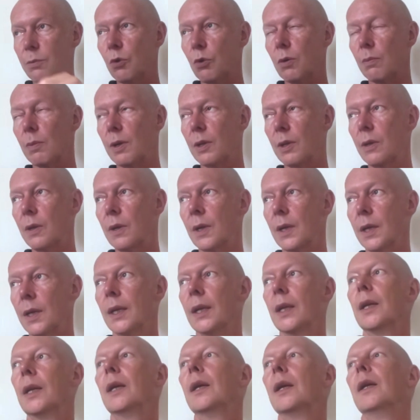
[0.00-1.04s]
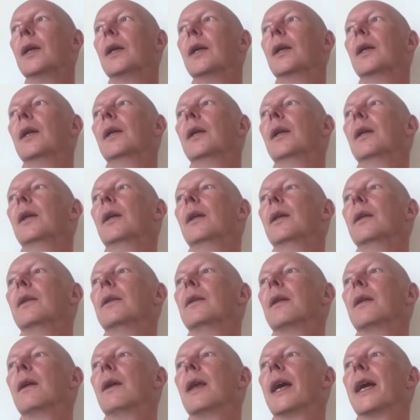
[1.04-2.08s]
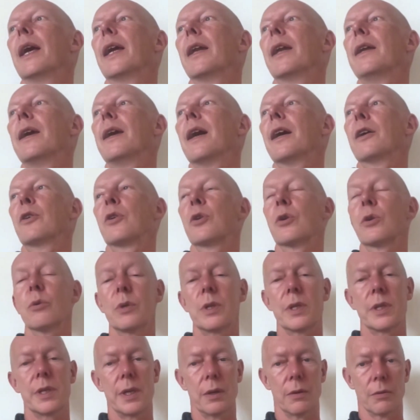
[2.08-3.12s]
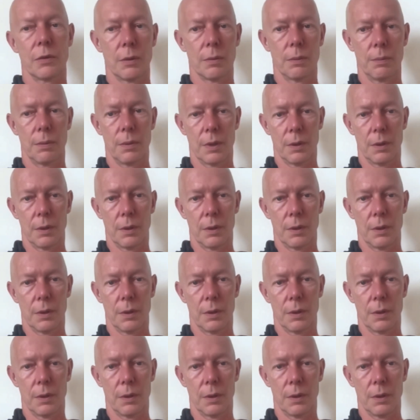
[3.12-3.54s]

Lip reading: it's more about the likely accuracy of the